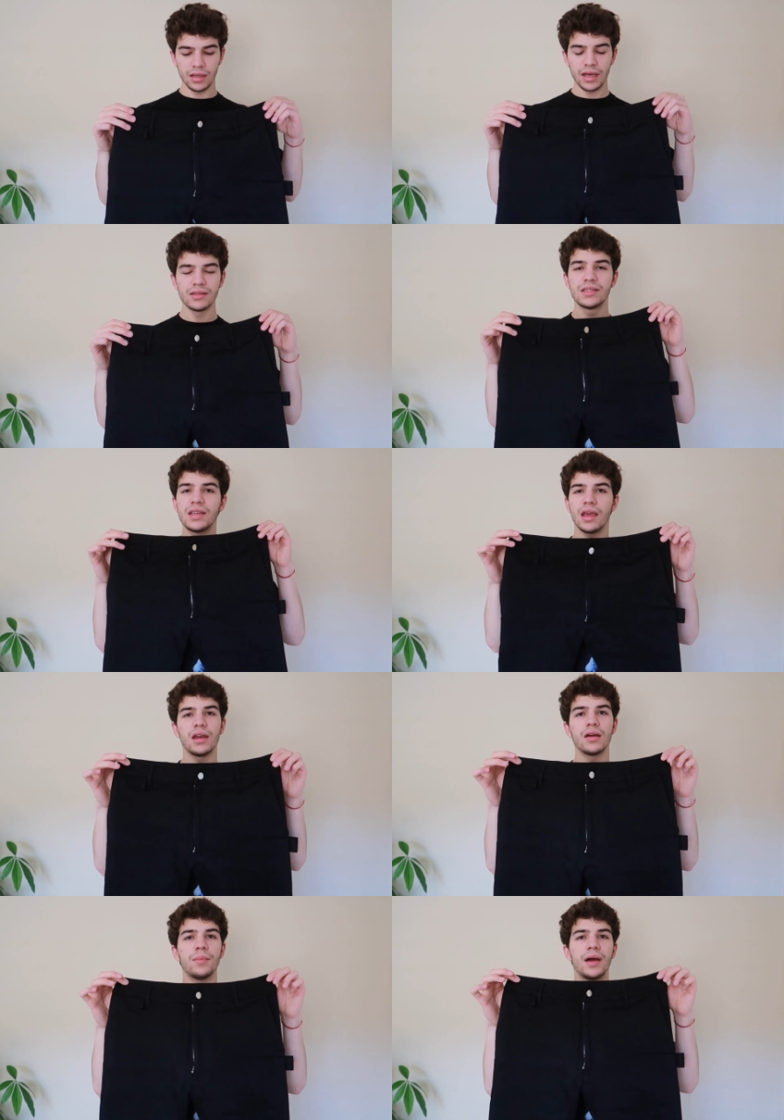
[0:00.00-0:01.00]

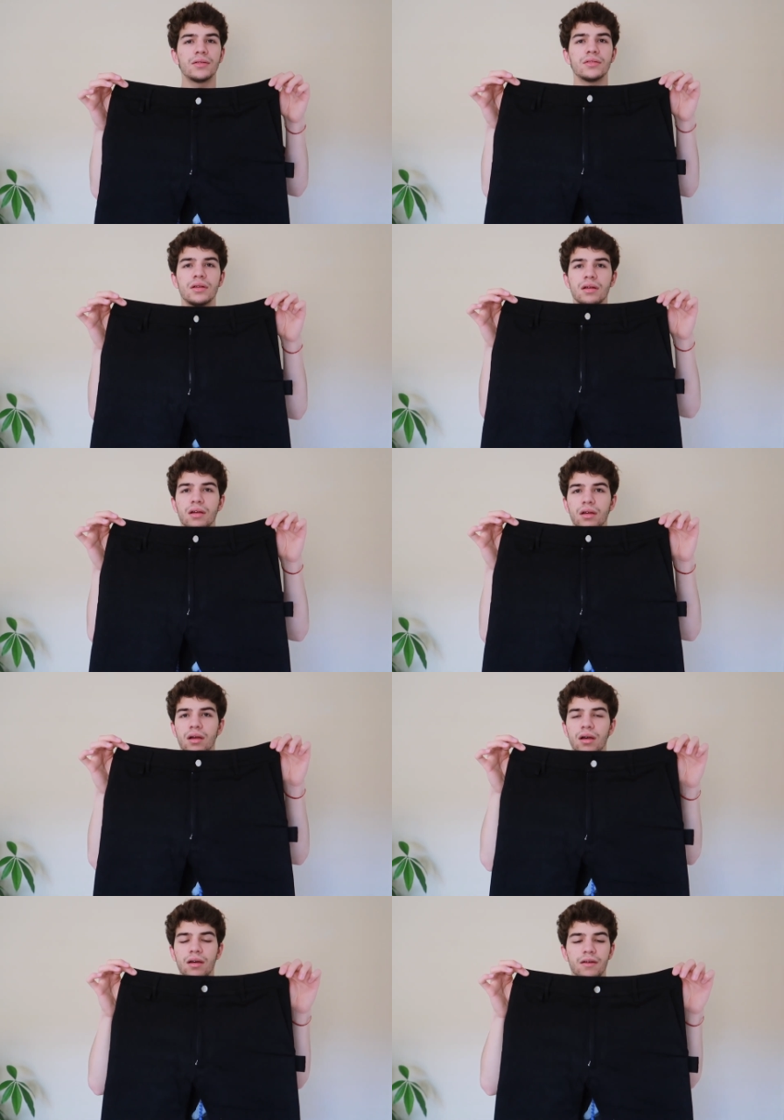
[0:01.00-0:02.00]
insane amount
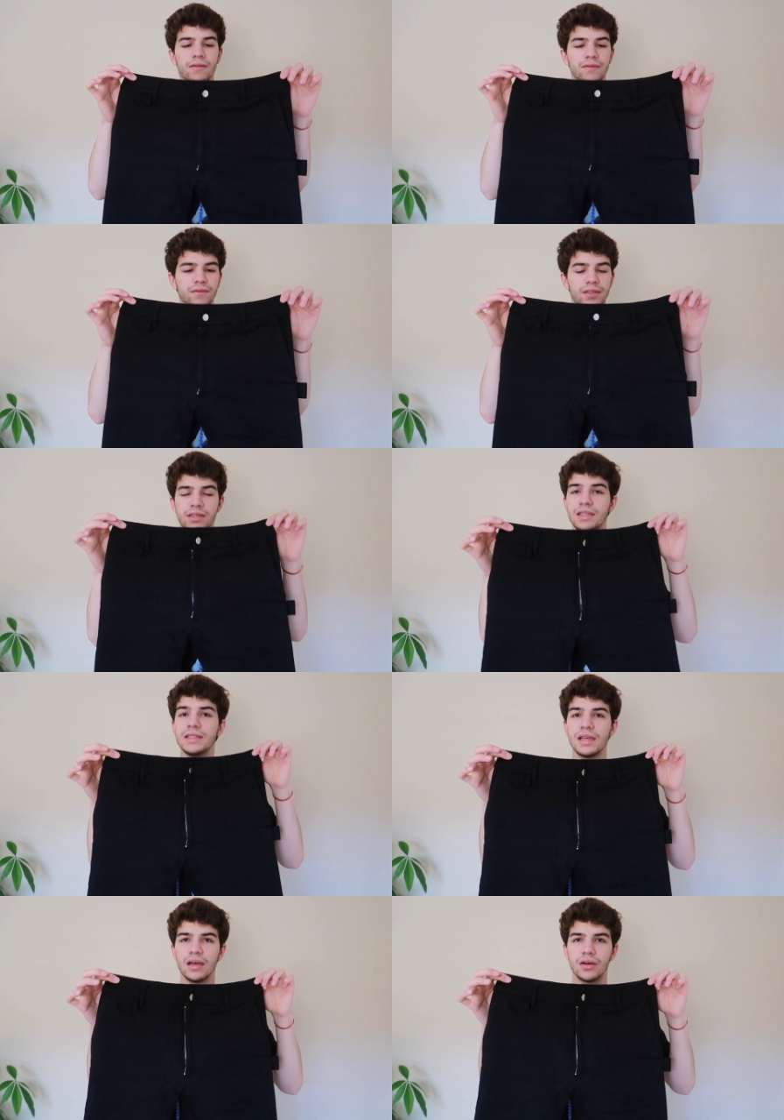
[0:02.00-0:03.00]
of
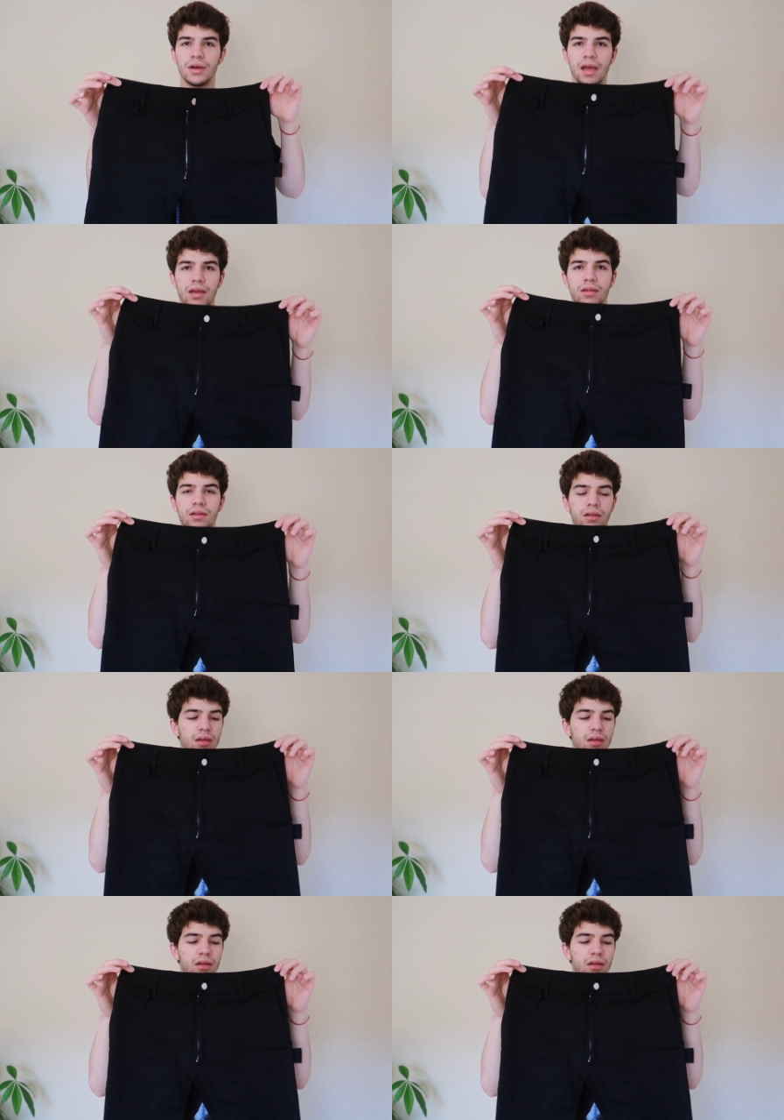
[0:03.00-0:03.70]
detail and